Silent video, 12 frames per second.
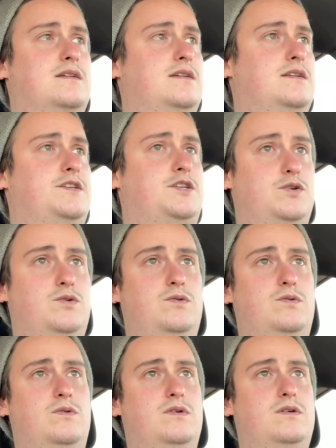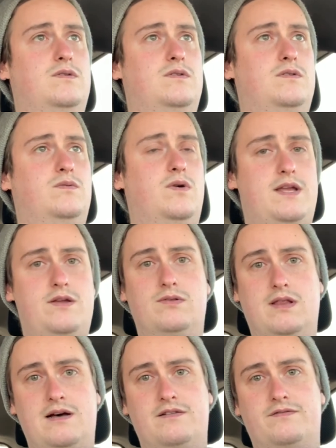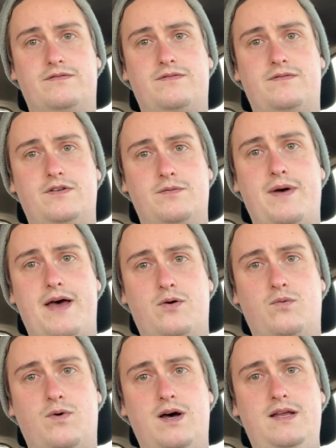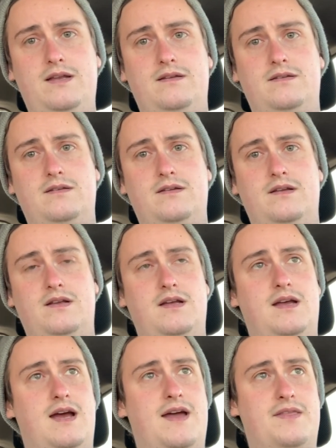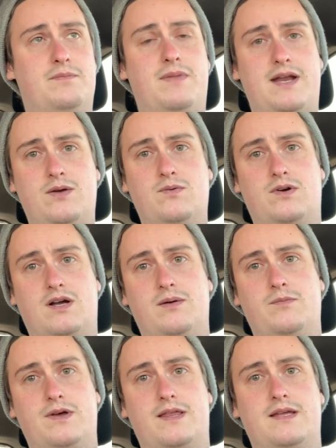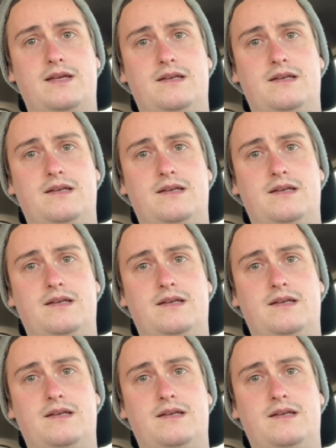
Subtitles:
do what you love, no matter what, and the money will come with it.